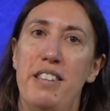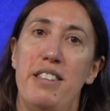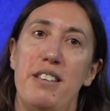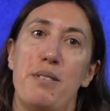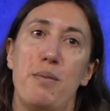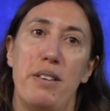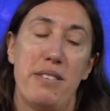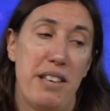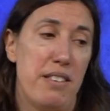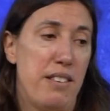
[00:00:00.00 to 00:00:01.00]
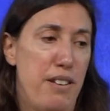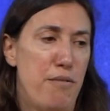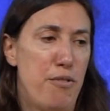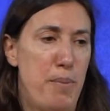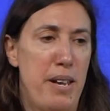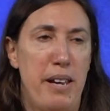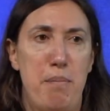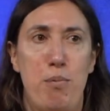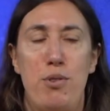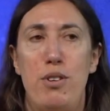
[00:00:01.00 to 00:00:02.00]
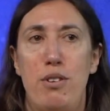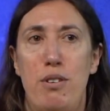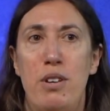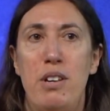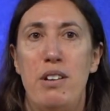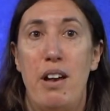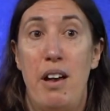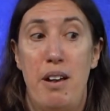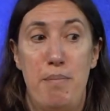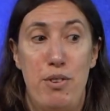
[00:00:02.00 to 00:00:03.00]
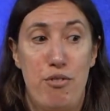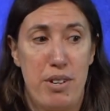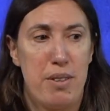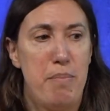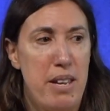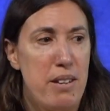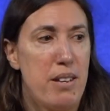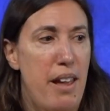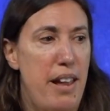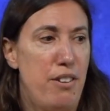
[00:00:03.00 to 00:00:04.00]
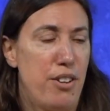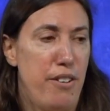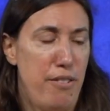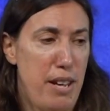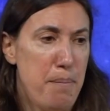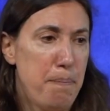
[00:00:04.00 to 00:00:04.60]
this set the scene for being able to transmit HIV.